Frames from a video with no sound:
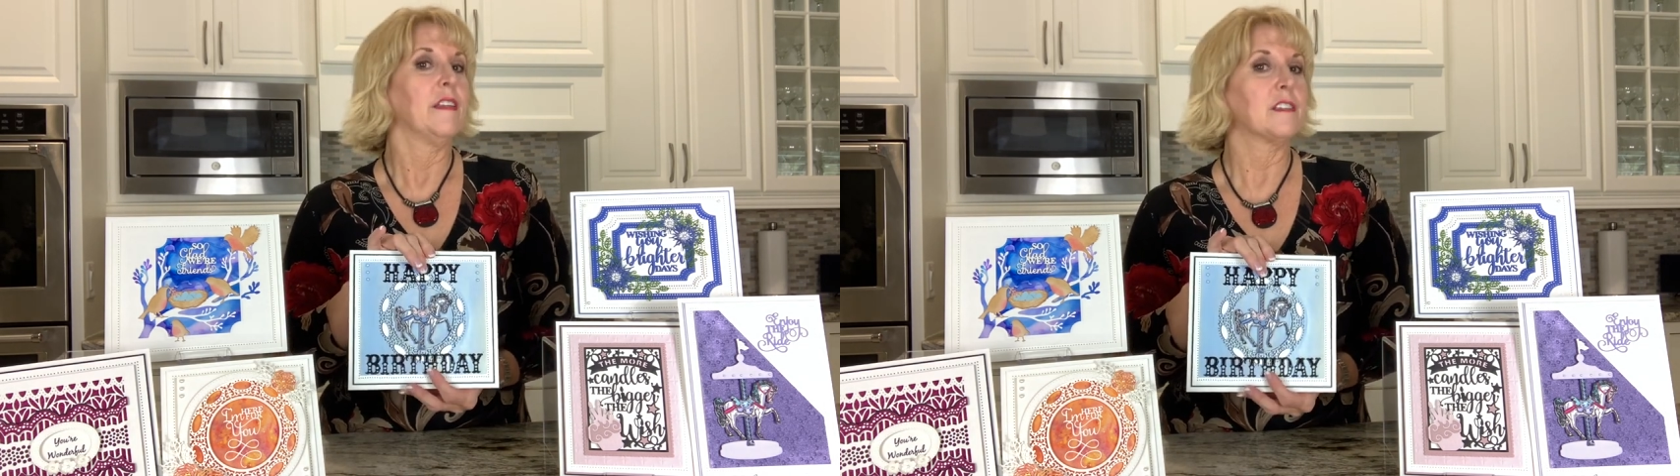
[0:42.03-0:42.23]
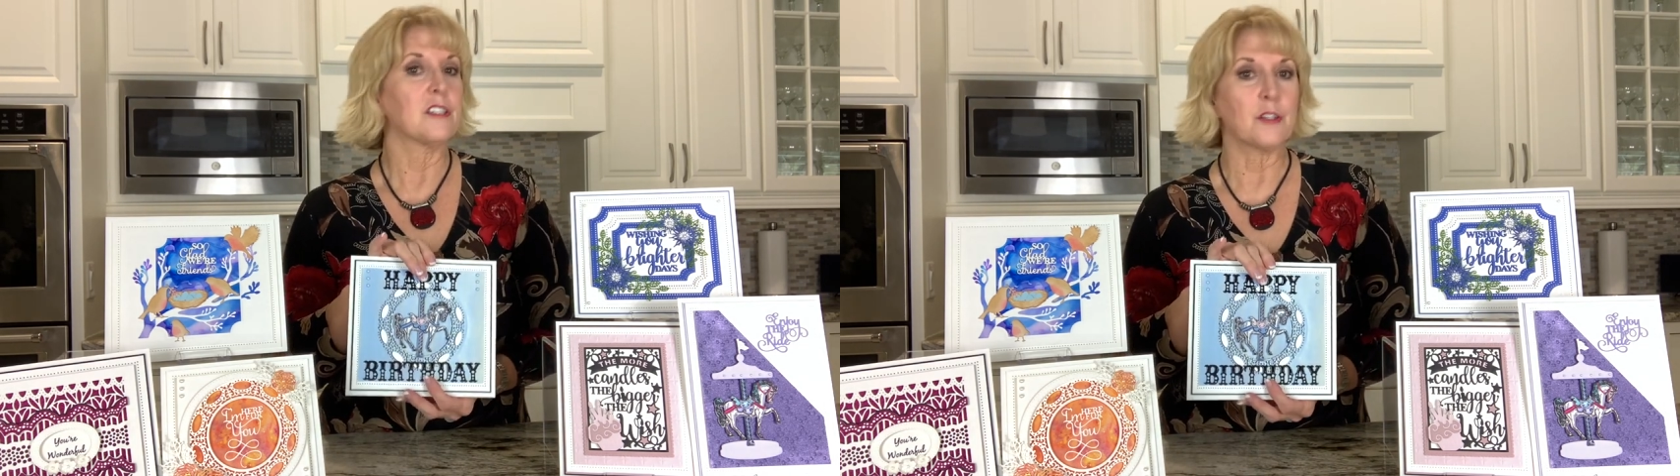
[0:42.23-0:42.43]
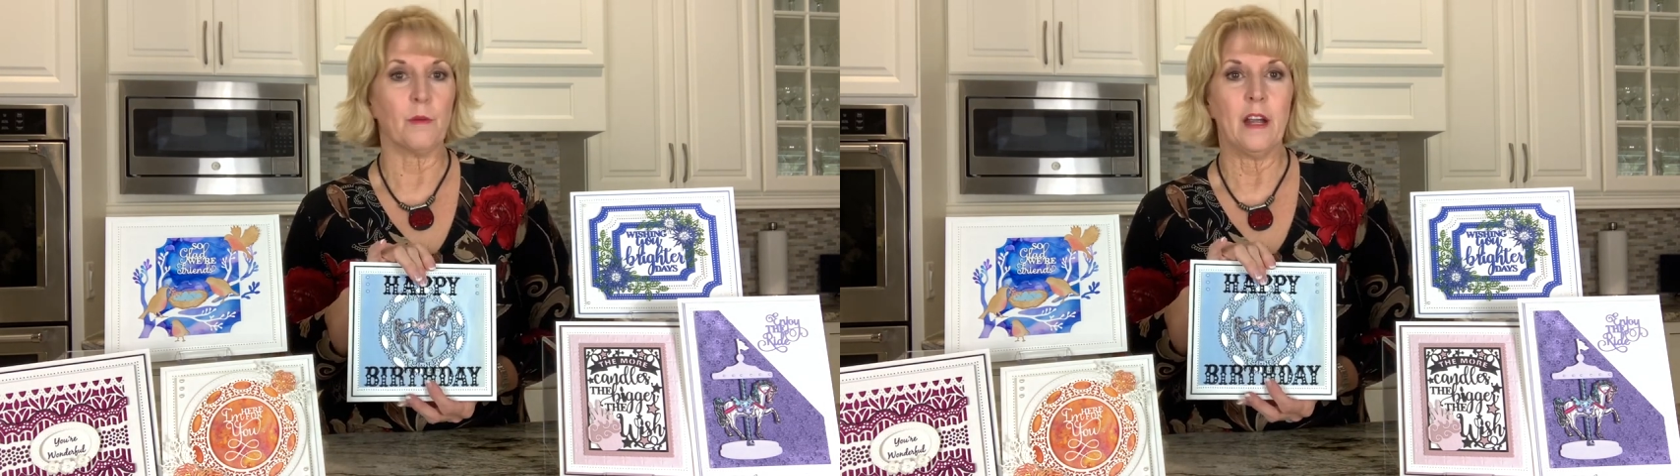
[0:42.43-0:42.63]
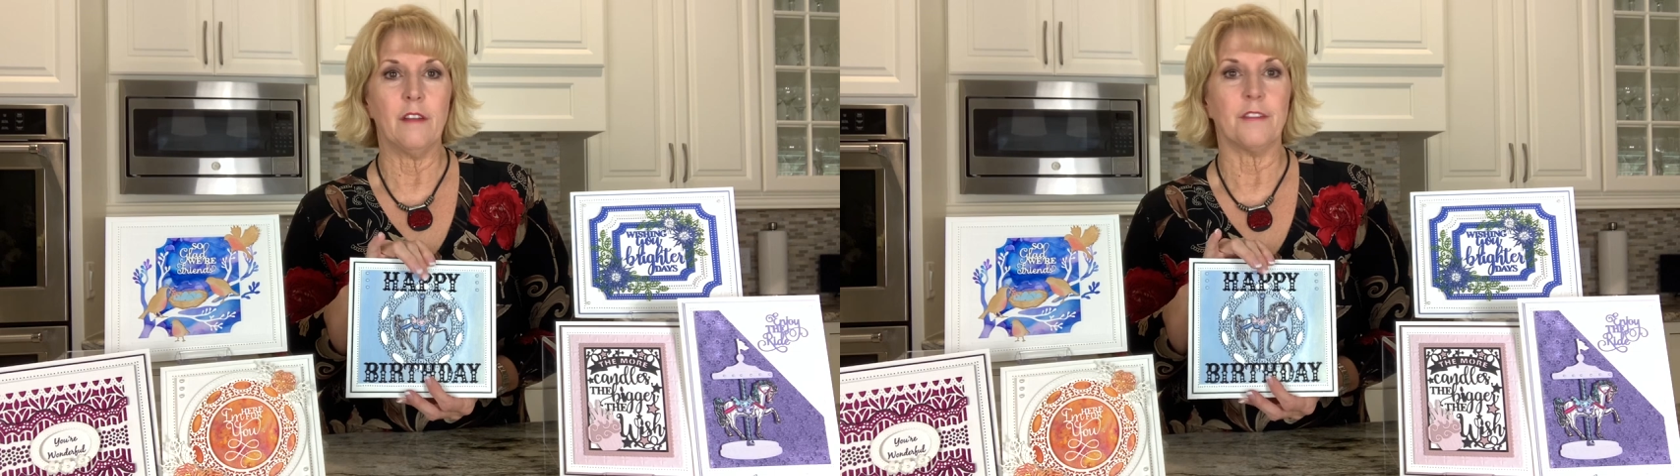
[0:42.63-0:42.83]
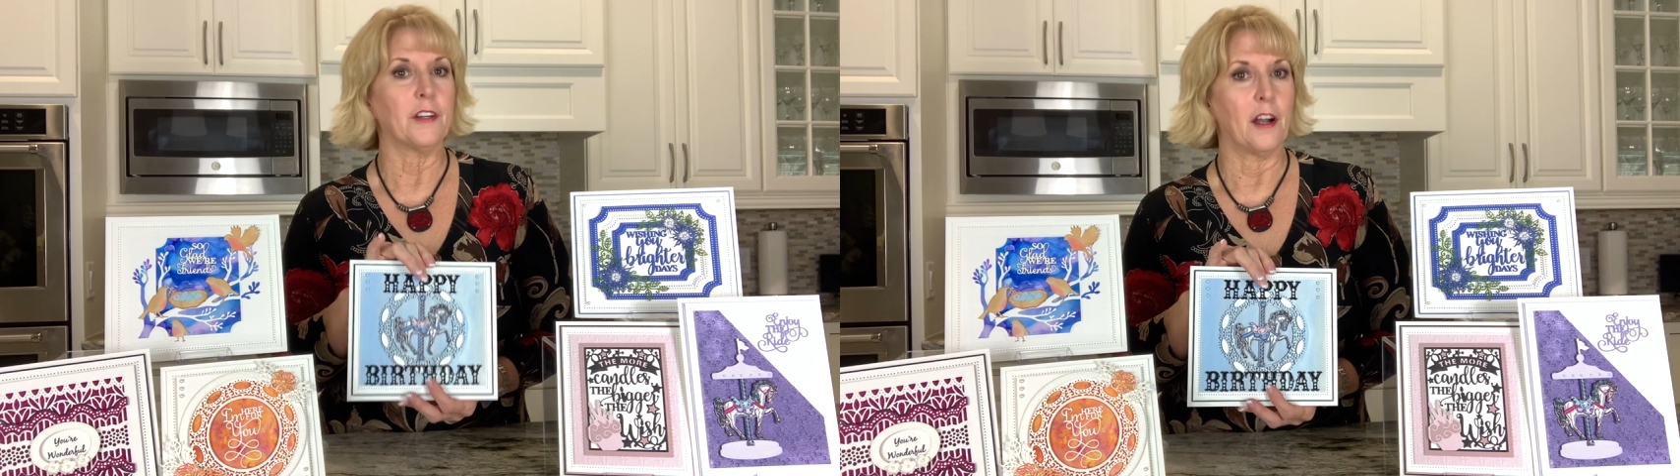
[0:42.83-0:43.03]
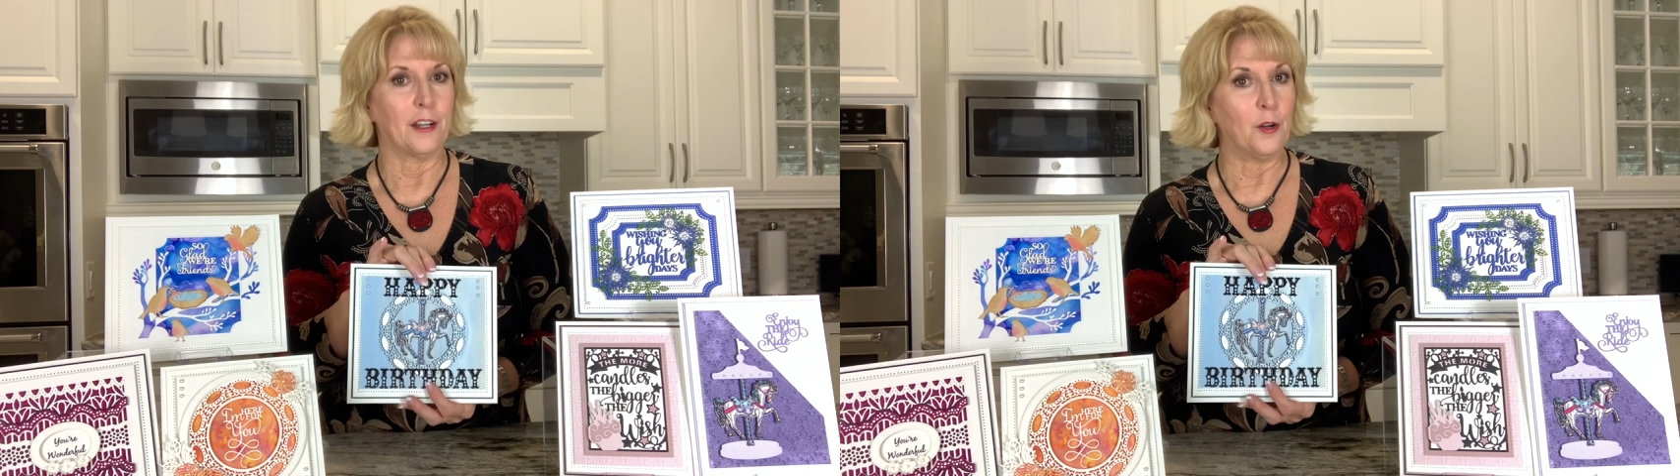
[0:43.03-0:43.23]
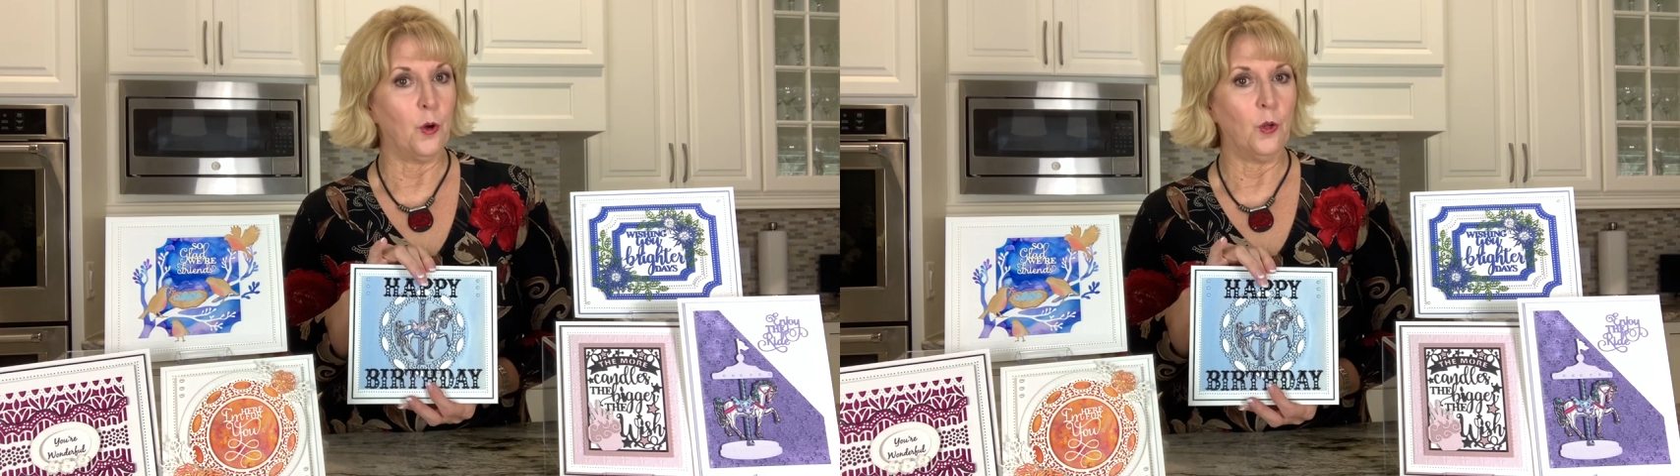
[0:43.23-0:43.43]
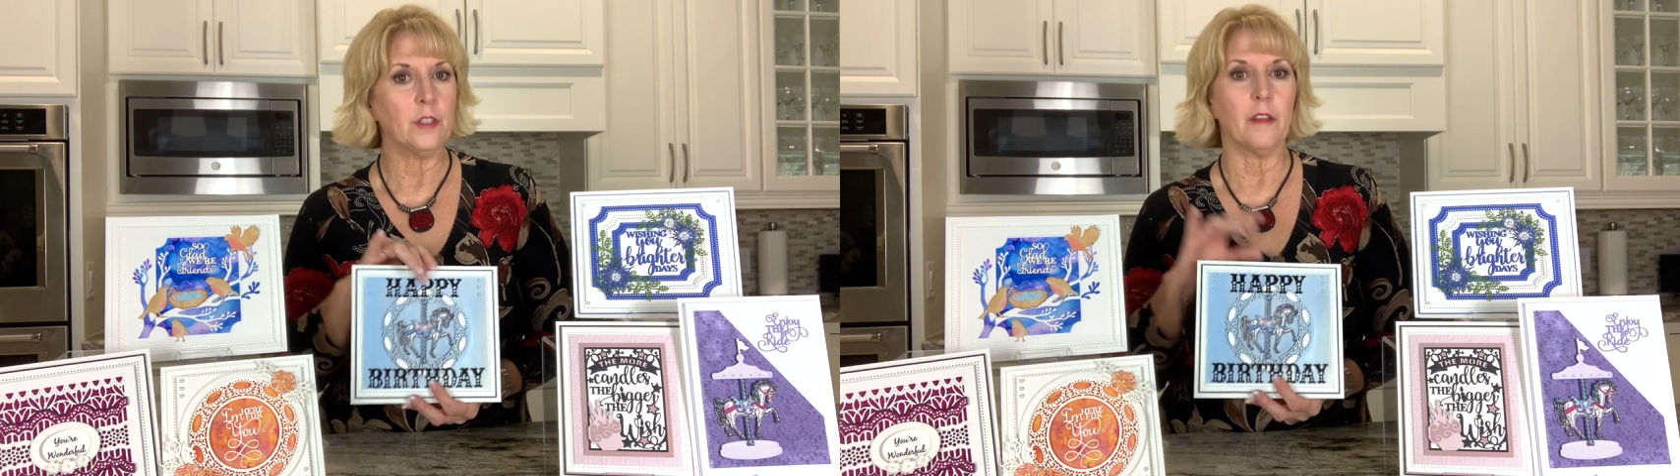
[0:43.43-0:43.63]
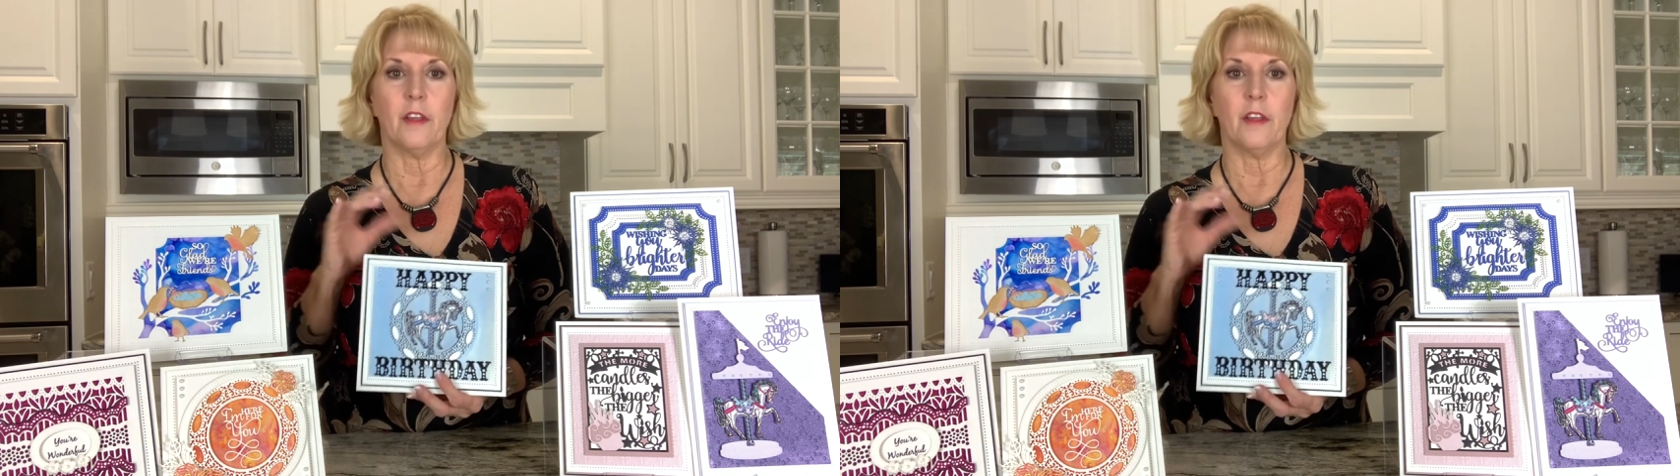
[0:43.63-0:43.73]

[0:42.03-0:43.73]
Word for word: This is great for young and old.